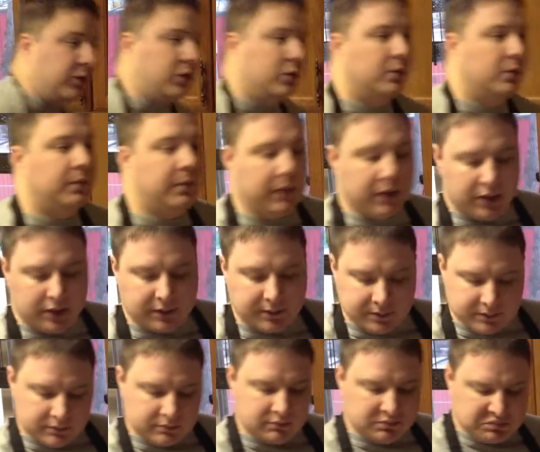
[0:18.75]
to, but
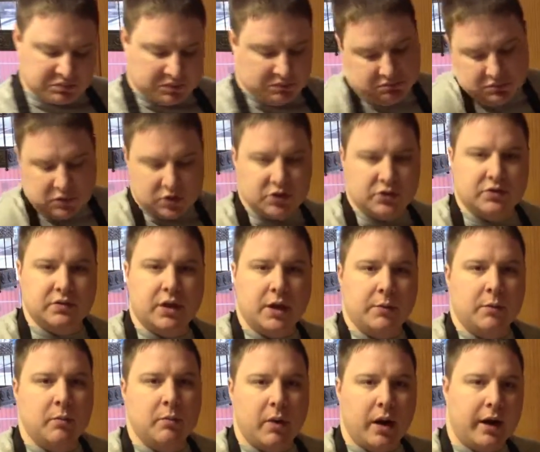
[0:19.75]
just keep
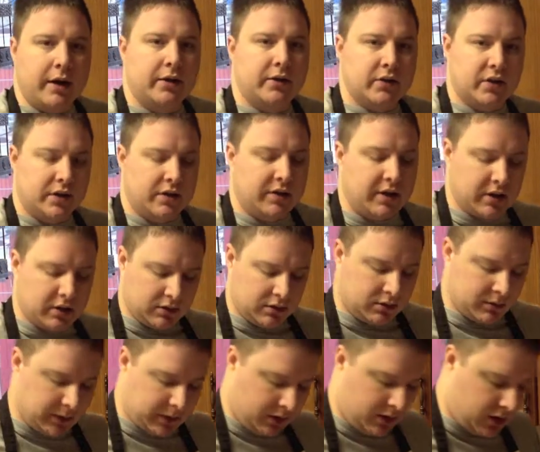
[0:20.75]
in mind it's going to take a
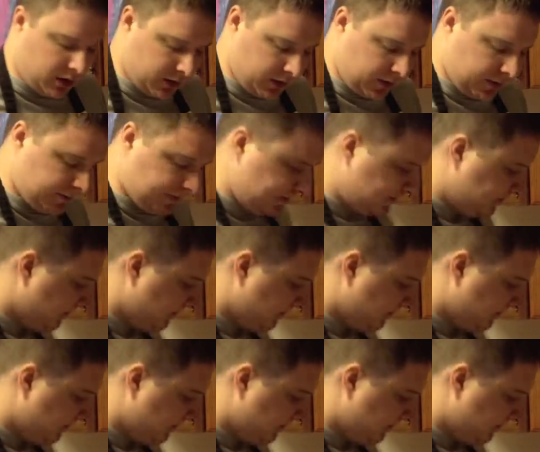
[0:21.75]
little bit longer